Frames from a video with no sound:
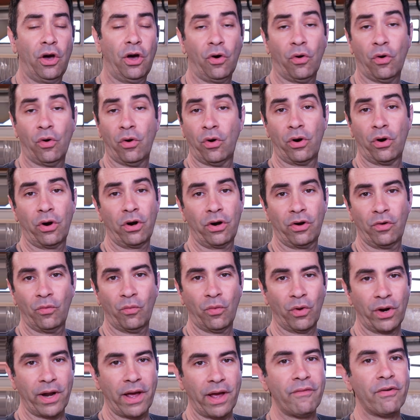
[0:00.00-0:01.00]
or
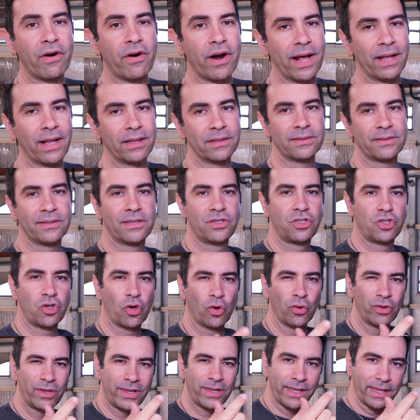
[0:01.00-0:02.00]
whatever else.
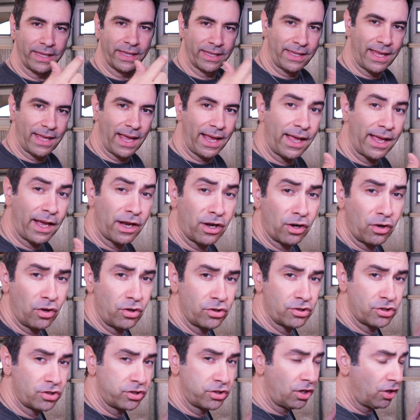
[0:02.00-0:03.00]
So take a
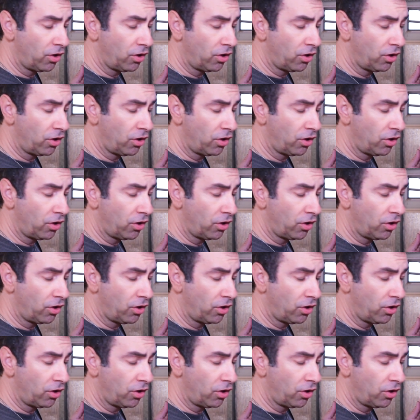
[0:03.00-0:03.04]
close